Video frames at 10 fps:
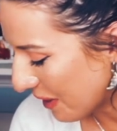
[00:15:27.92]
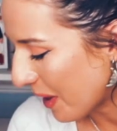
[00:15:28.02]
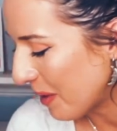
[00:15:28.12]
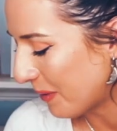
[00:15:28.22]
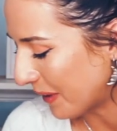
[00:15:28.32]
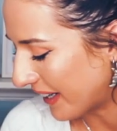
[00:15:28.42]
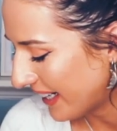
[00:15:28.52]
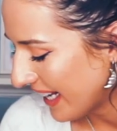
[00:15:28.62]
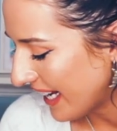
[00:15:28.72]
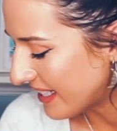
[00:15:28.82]
know what I
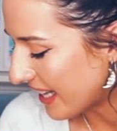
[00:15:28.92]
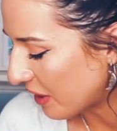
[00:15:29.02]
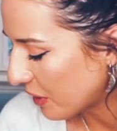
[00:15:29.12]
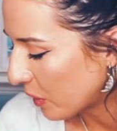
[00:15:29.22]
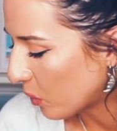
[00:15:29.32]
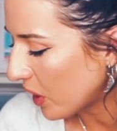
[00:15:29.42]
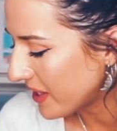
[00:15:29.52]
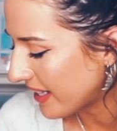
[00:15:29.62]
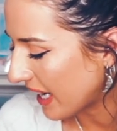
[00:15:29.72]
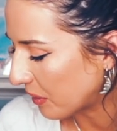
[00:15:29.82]
put? It said, what is
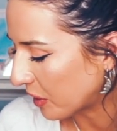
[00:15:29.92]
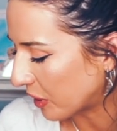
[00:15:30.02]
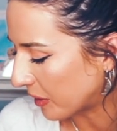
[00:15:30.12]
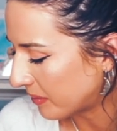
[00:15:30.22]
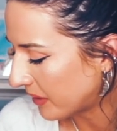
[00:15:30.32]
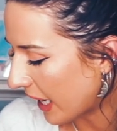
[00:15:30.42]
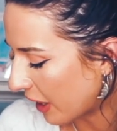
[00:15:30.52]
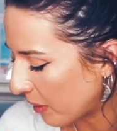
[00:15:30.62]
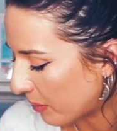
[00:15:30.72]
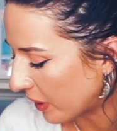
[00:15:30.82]
the outcome? And
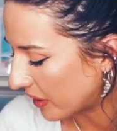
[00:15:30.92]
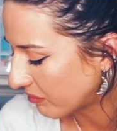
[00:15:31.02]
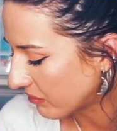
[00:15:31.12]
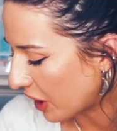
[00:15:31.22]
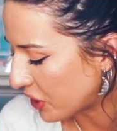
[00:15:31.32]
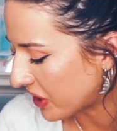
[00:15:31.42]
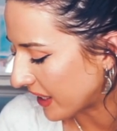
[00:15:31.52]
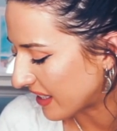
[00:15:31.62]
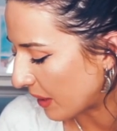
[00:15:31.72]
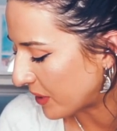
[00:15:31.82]
I put, I just
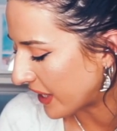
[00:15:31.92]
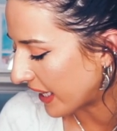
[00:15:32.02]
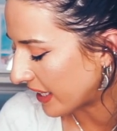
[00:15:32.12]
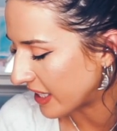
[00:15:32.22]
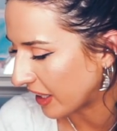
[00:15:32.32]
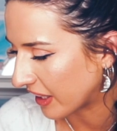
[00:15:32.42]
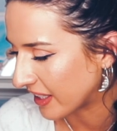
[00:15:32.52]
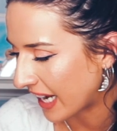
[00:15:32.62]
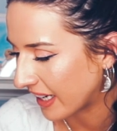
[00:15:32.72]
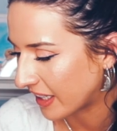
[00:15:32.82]
accepted it and didn't
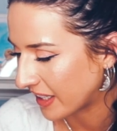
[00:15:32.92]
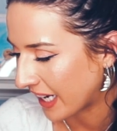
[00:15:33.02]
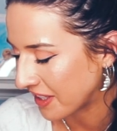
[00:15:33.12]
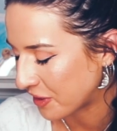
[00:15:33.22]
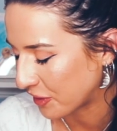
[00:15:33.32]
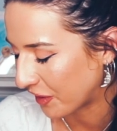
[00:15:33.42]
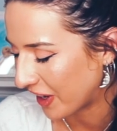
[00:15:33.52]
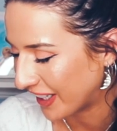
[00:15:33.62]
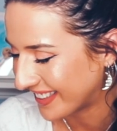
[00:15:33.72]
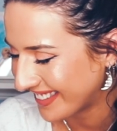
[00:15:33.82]

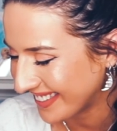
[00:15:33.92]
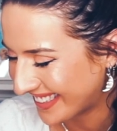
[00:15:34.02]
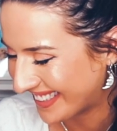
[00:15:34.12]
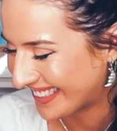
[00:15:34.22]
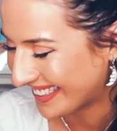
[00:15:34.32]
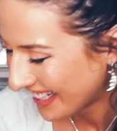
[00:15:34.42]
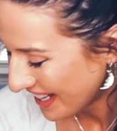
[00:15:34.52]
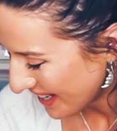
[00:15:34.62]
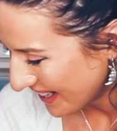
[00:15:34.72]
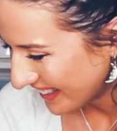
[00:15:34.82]
catastrophize.
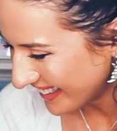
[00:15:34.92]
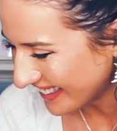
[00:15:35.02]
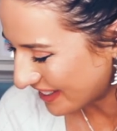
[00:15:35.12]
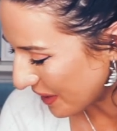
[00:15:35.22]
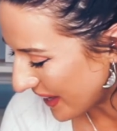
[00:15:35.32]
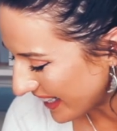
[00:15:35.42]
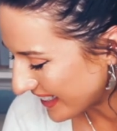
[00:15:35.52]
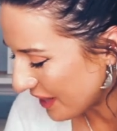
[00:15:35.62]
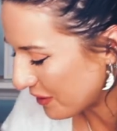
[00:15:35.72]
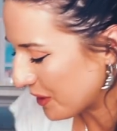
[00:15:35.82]
So it
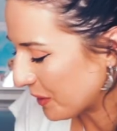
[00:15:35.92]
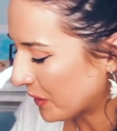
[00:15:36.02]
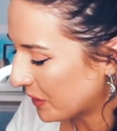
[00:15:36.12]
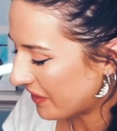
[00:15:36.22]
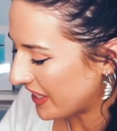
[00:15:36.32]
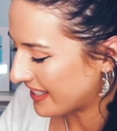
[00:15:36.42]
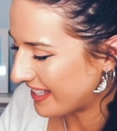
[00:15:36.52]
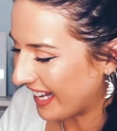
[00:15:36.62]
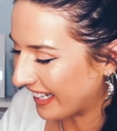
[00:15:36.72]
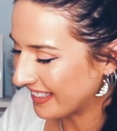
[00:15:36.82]
gives you all of these
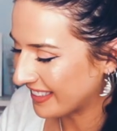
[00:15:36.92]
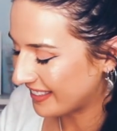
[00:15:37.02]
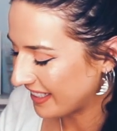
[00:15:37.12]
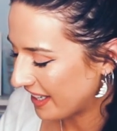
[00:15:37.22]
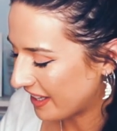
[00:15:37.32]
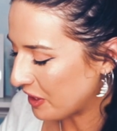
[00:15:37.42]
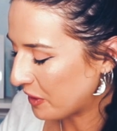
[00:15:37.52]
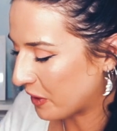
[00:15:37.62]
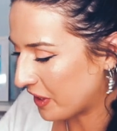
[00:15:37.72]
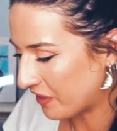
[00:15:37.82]
things that you
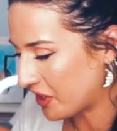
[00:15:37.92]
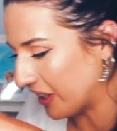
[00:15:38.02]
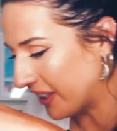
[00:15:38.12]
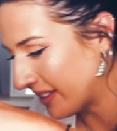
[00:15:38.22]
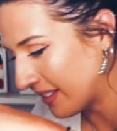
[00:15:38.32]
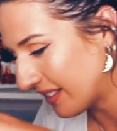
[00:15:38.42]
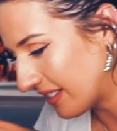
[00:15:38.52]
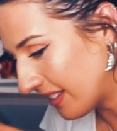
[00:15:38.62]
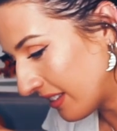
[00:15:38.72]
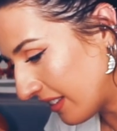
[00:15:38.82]
could have done,
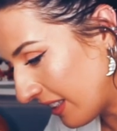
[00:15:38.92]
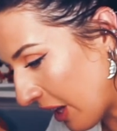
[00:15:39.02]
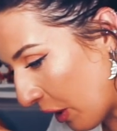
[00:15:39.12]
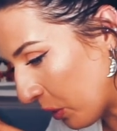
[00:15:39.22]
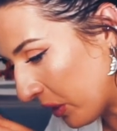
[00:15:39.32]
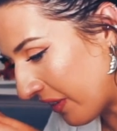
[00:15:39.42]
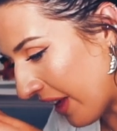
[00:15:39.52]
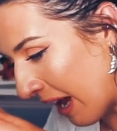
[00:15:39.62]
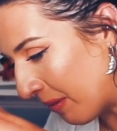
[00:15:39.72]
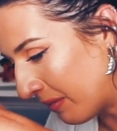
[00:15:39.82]
like all of
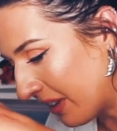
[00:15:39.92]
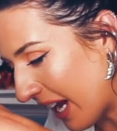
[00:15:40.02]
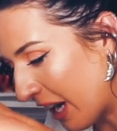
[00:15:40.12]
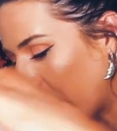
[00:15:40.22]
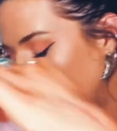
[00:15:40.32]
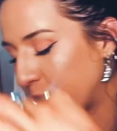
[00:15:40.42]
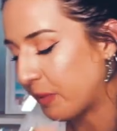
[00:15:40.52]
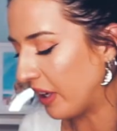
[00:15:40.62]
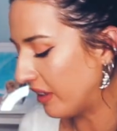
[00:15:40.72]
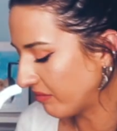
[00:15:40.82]
them. And I just
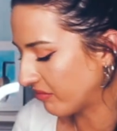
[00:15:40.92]
put,